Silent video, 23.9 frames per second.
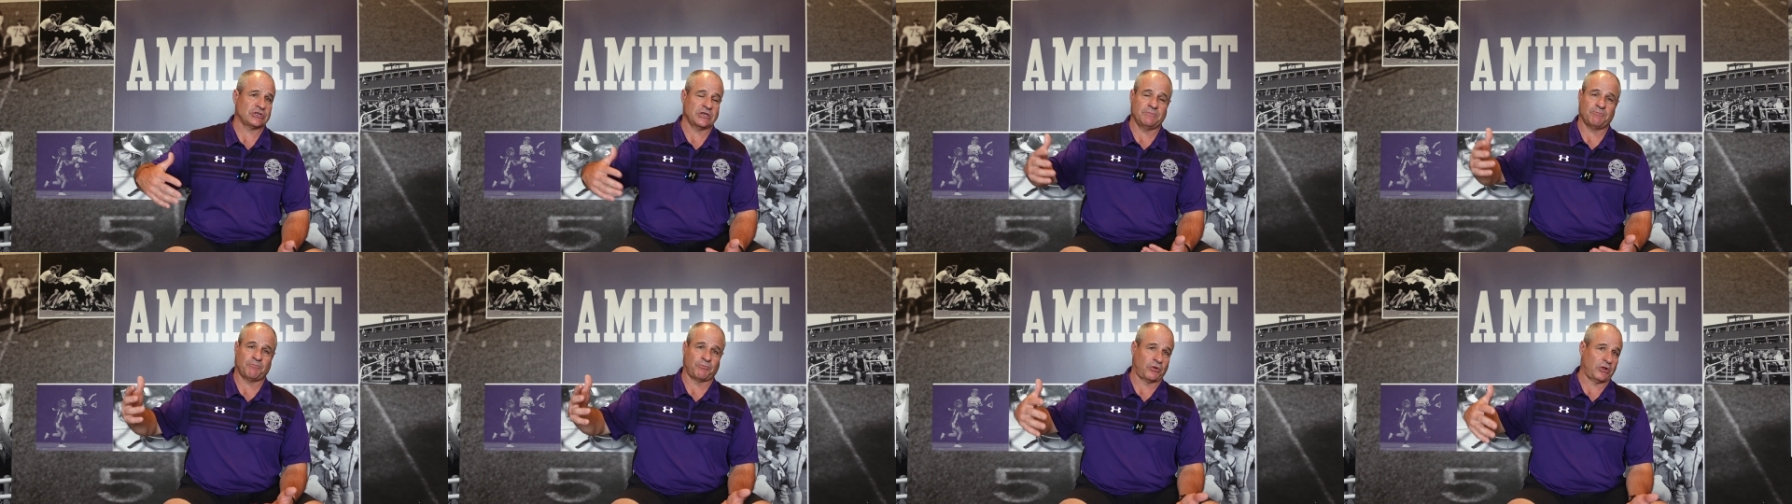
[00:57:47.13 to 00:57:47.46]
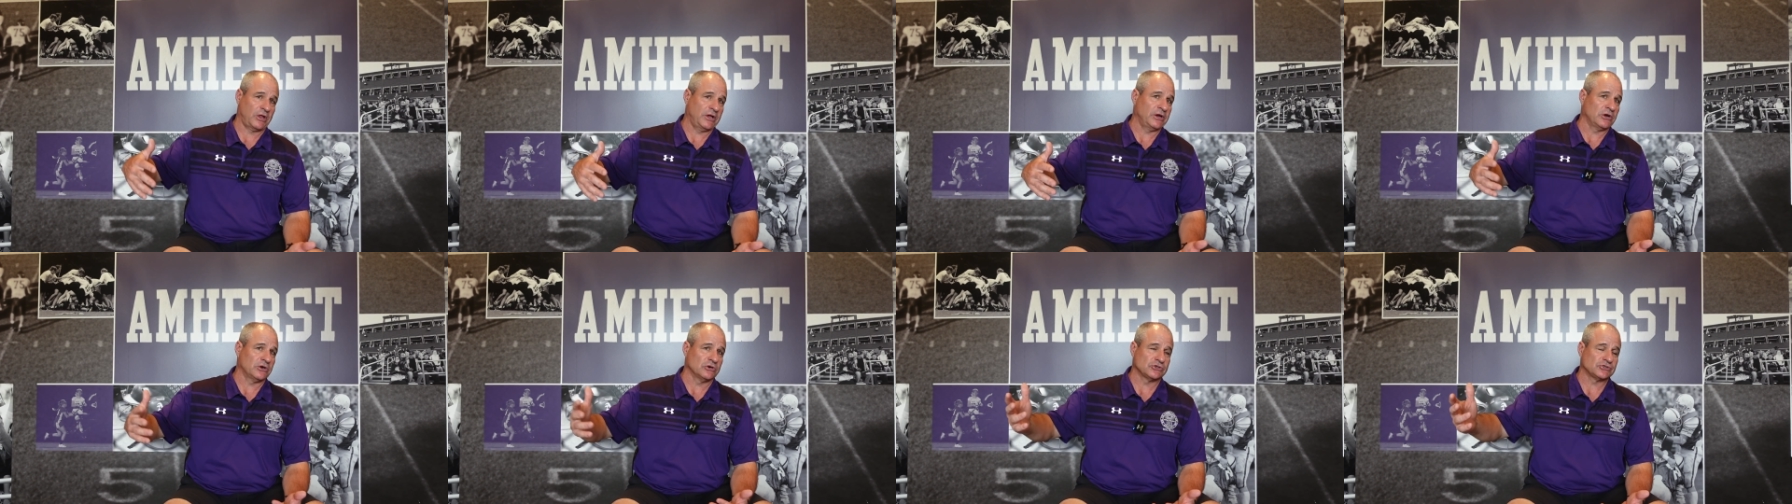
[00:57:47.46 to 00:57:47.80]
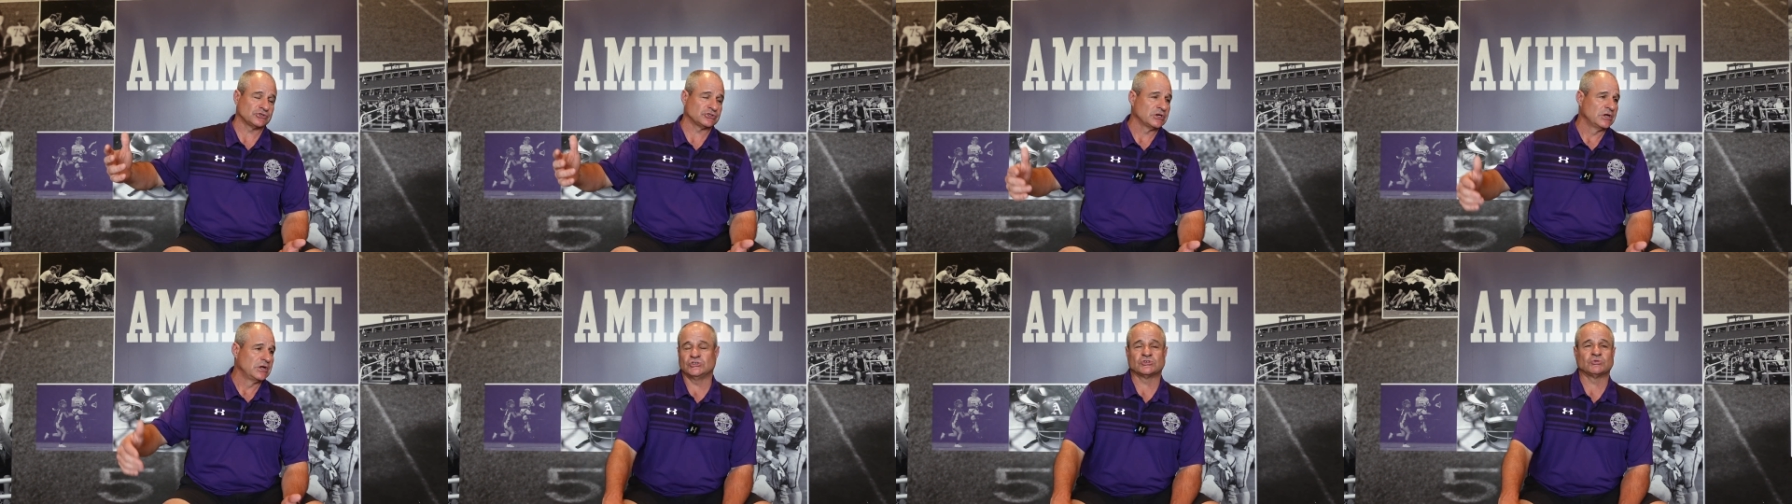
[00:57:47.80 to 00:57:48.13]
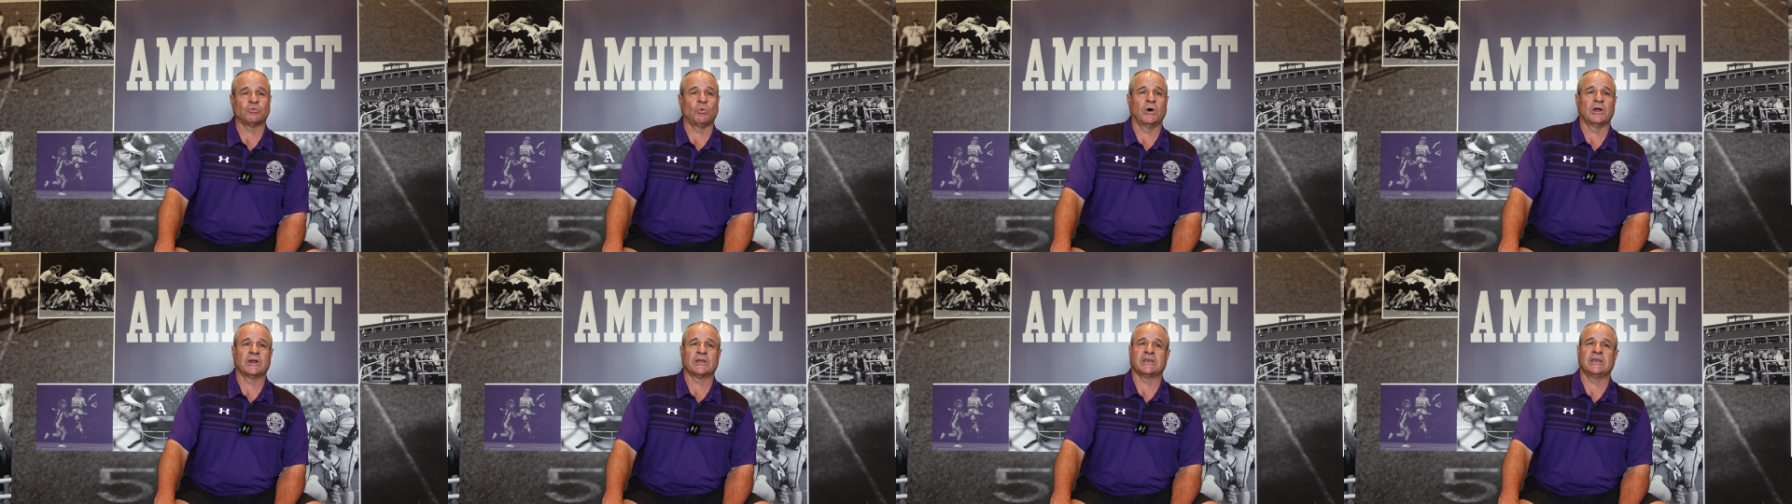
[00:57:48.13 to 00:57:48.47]
and players. Just
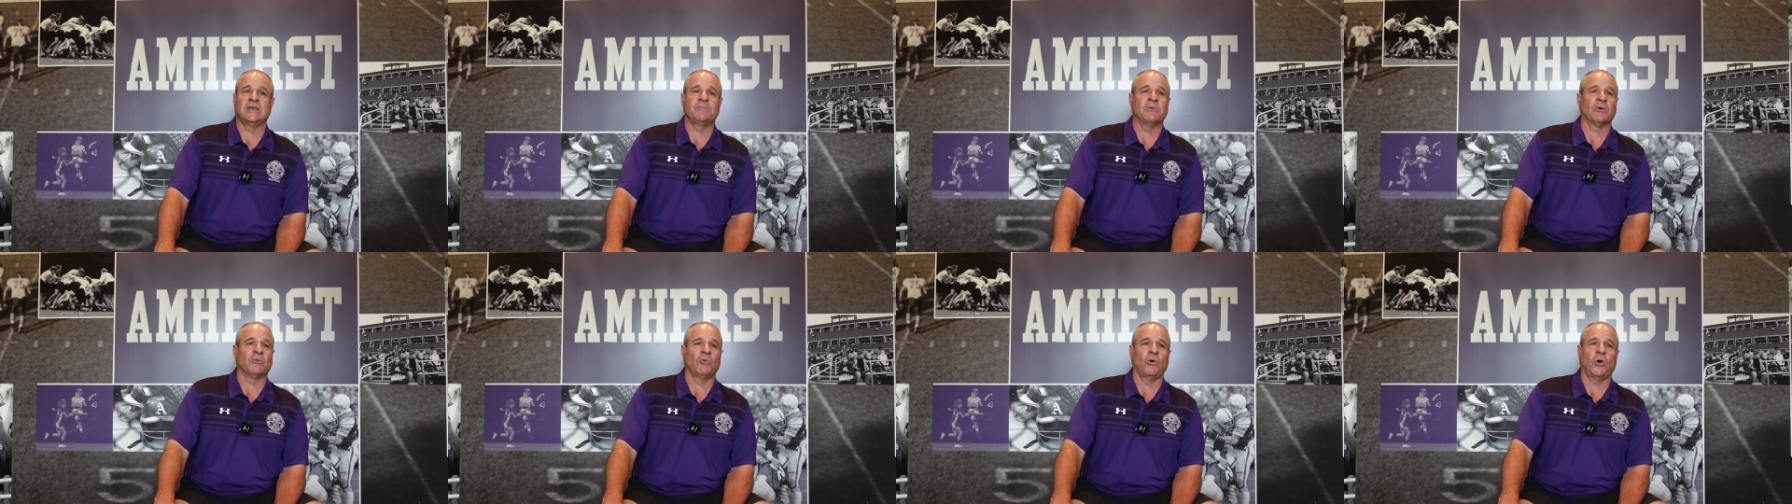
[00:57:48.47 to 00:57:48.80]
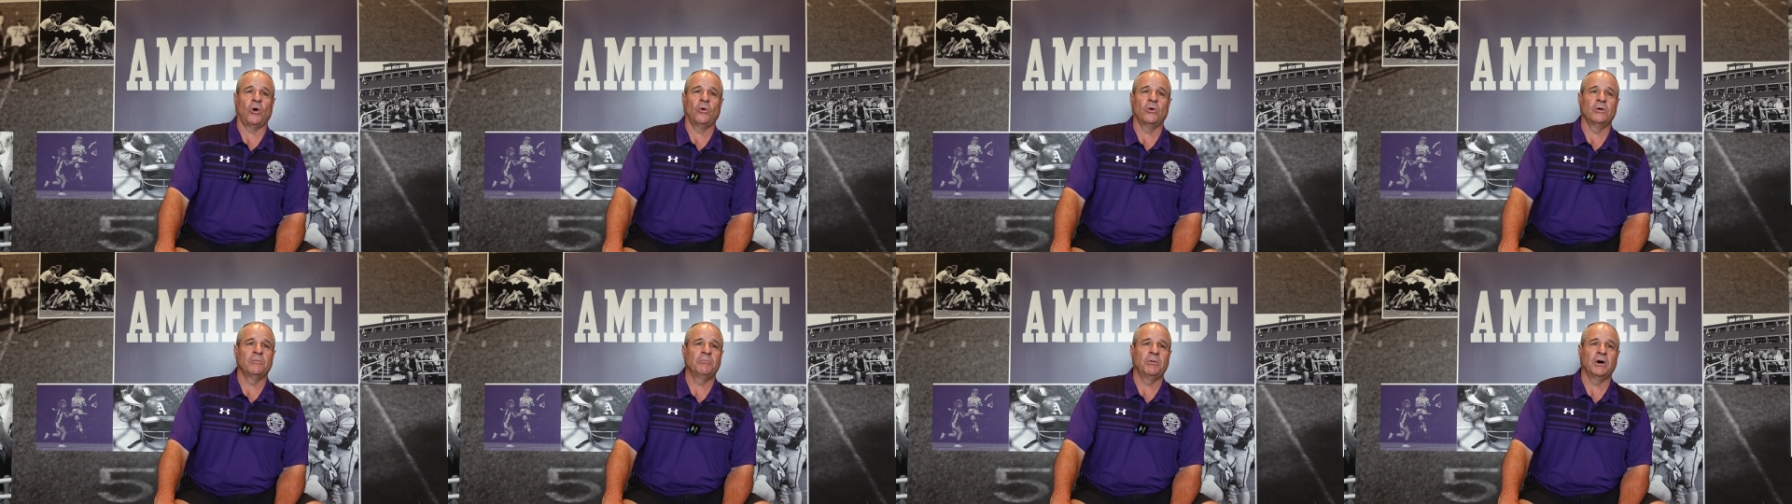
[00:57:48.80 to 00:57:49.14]
want to keep it rolling.